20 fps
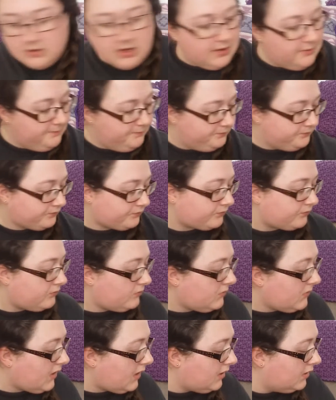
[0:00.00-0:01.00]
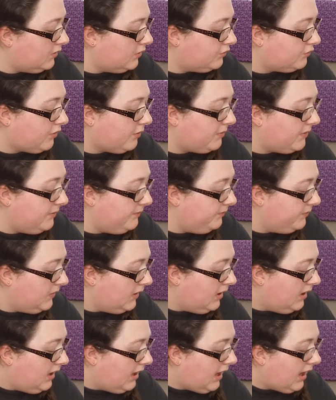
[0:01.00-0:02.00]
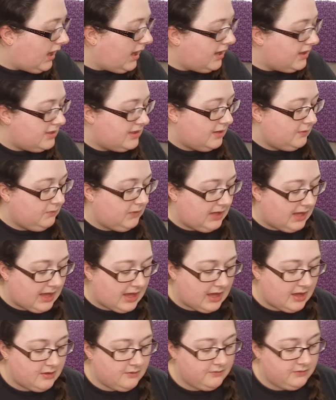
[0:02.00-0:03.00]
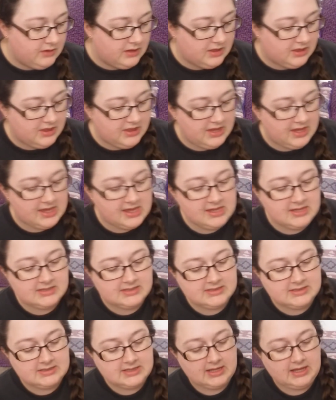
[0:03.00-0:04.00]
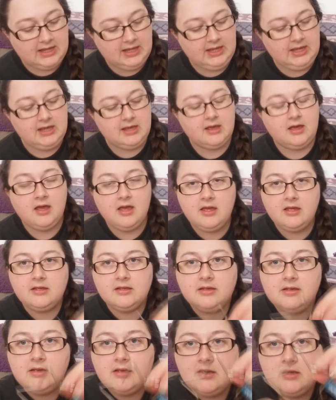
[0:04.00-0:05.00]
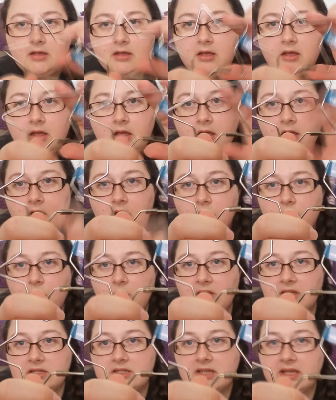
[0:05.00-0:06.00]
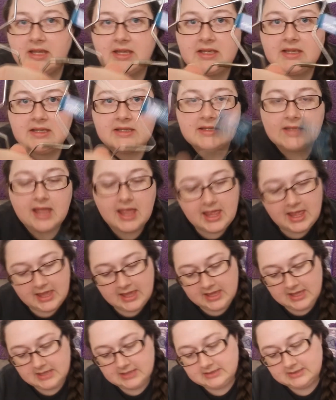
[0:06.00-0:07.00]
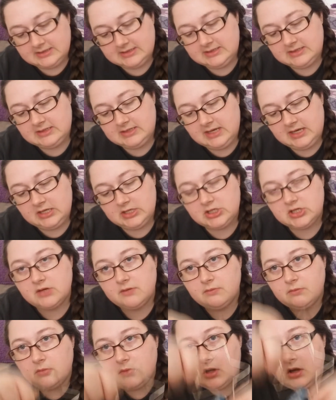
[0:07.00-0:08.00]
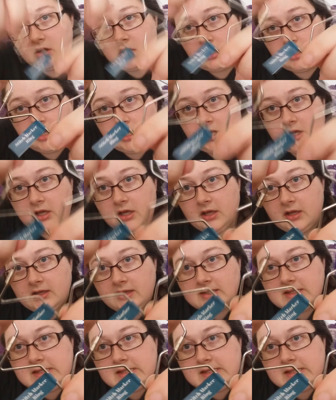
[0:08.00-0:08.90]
well and not drop them. And then we have this here, which is a stitch marker